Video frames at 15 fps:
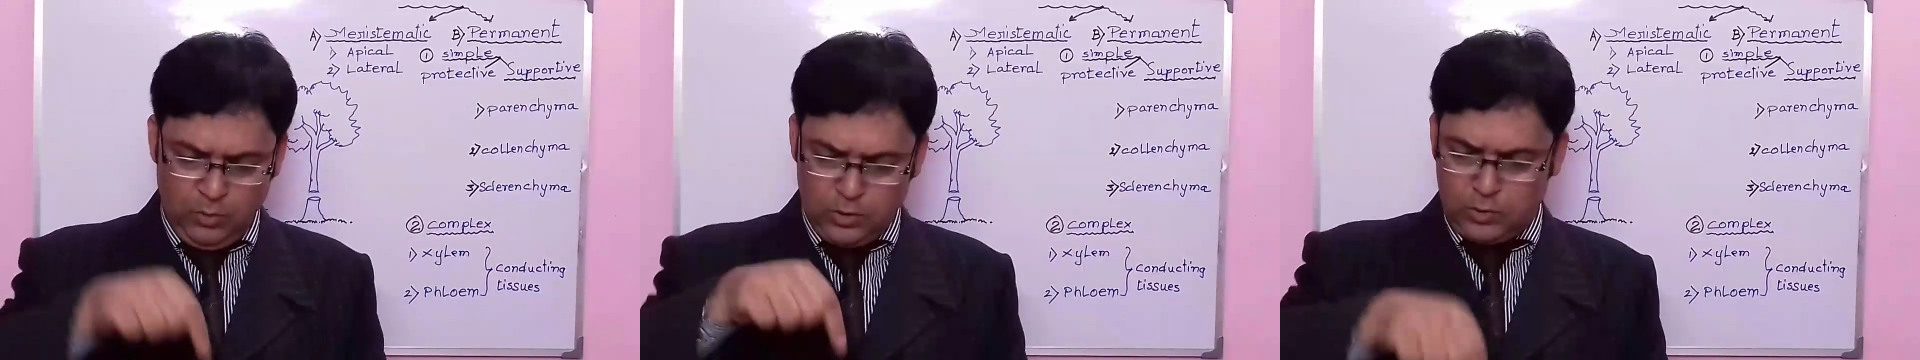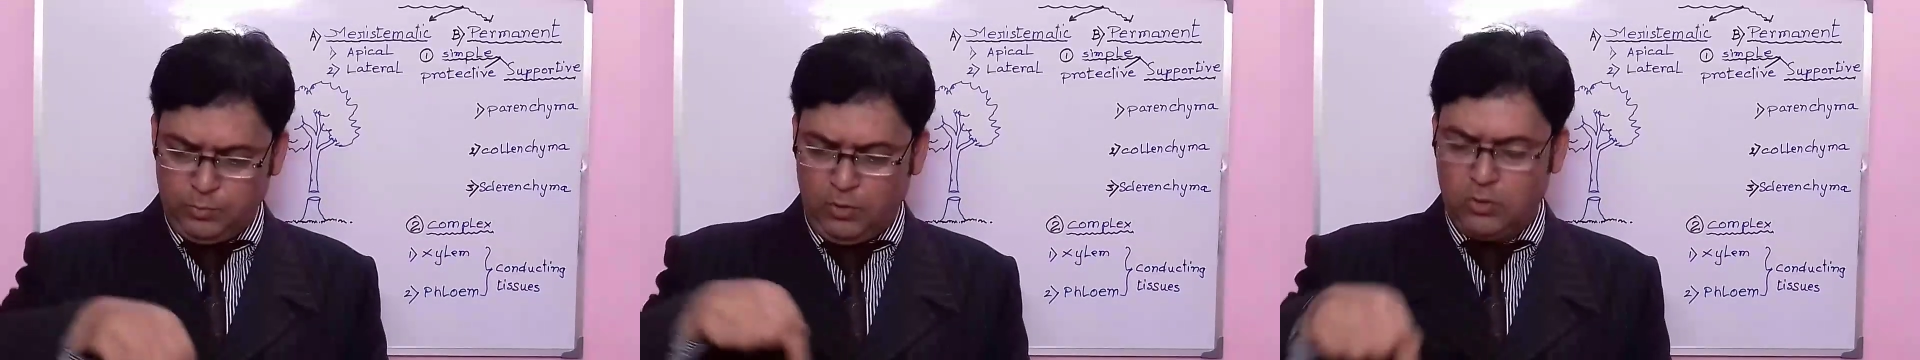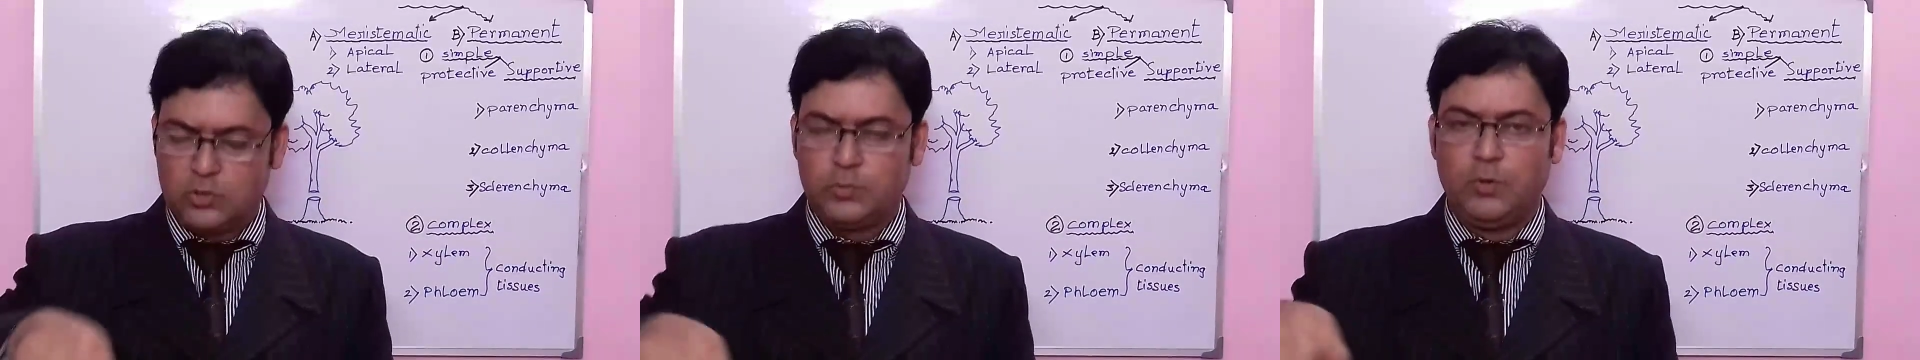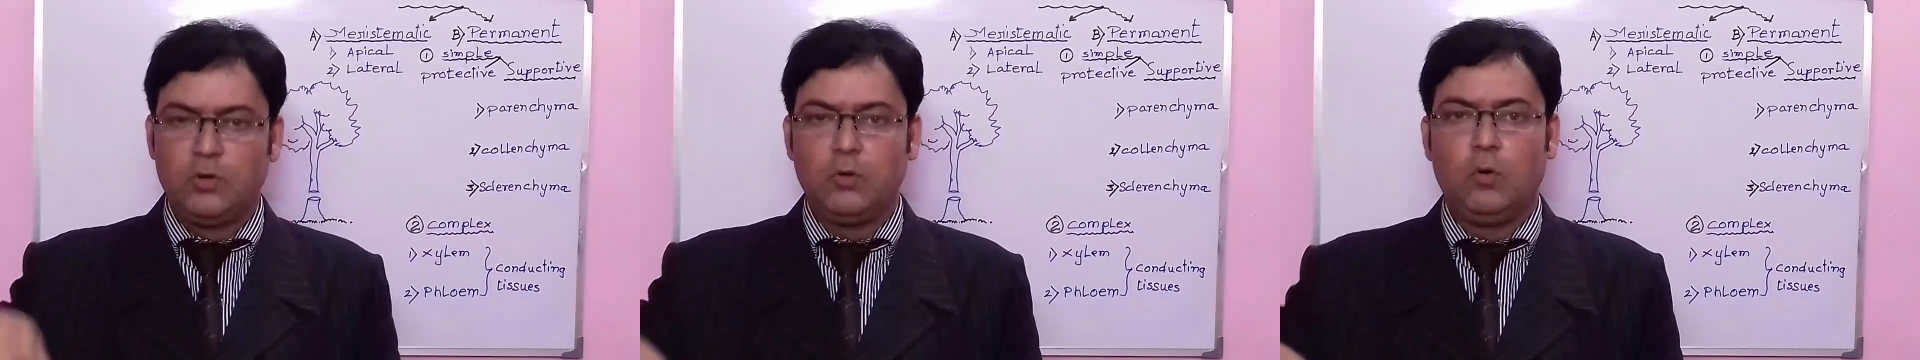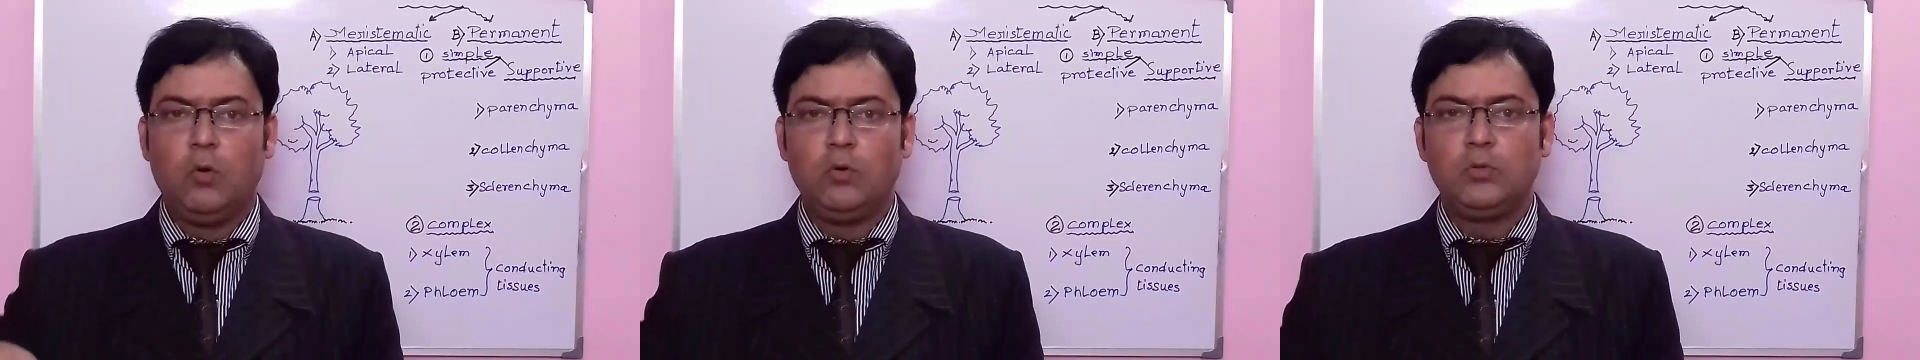
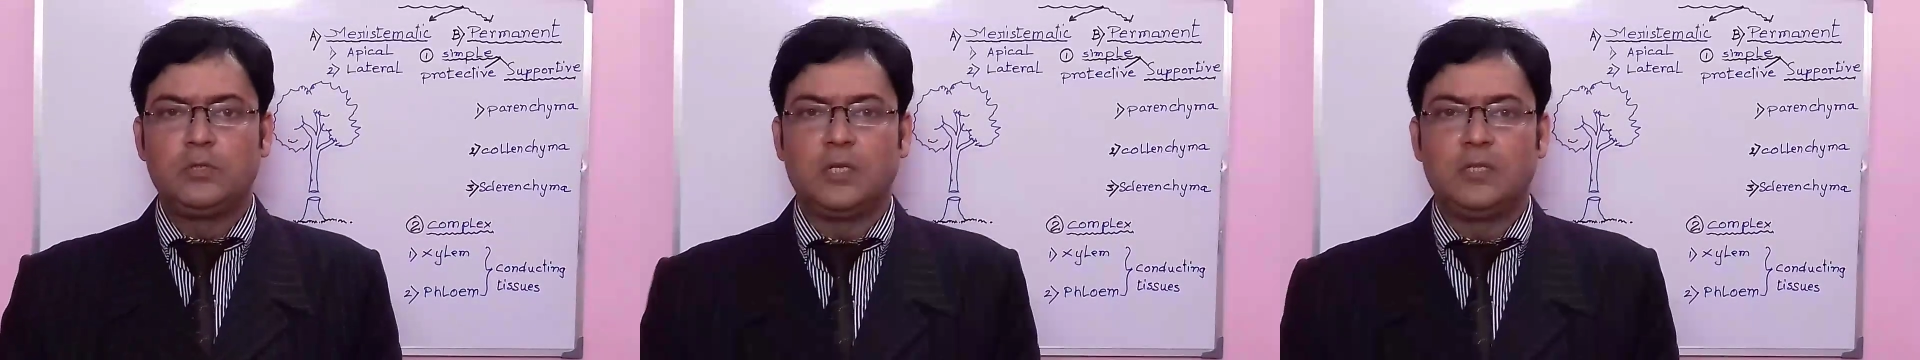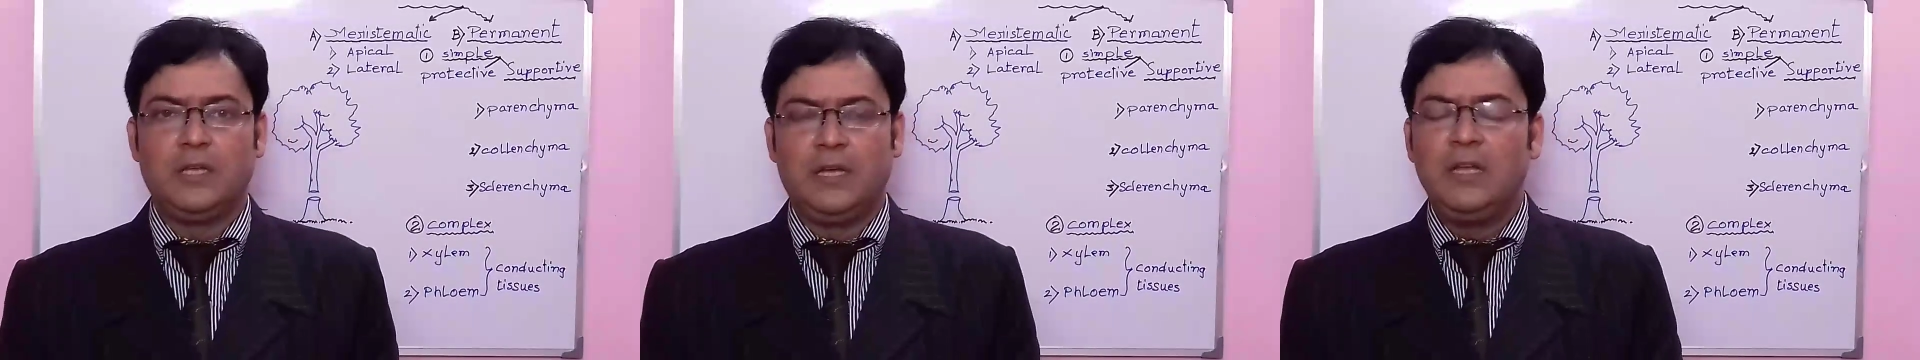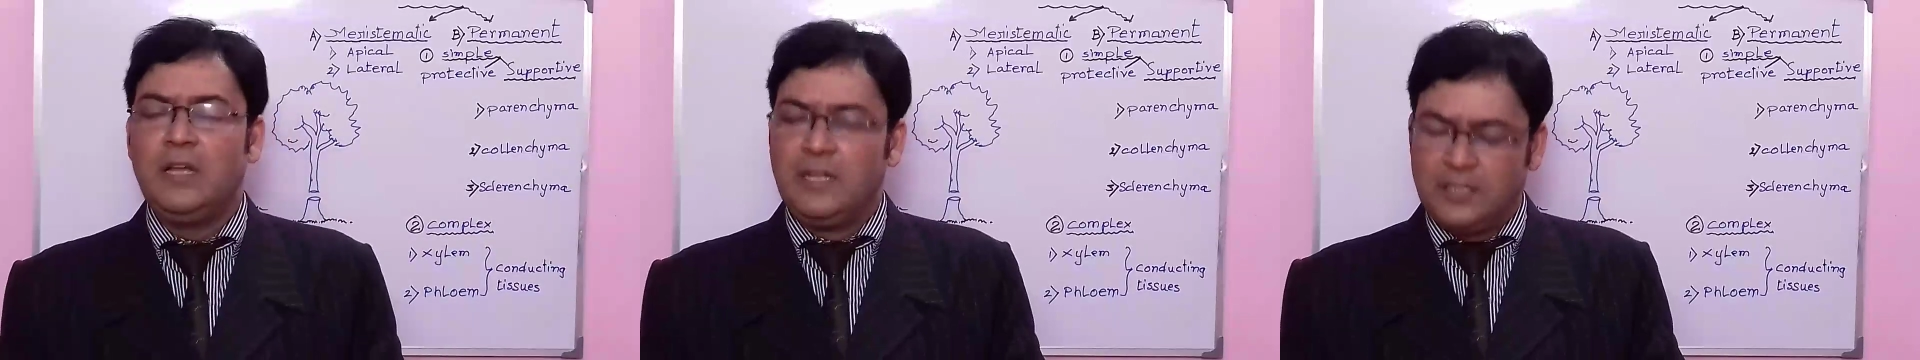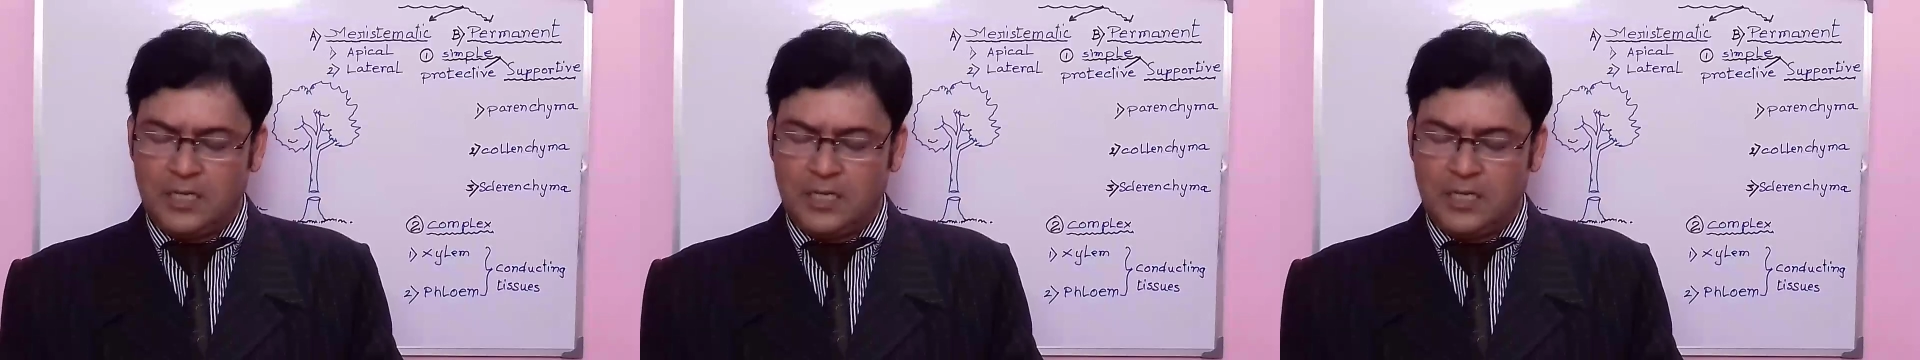small holes are there.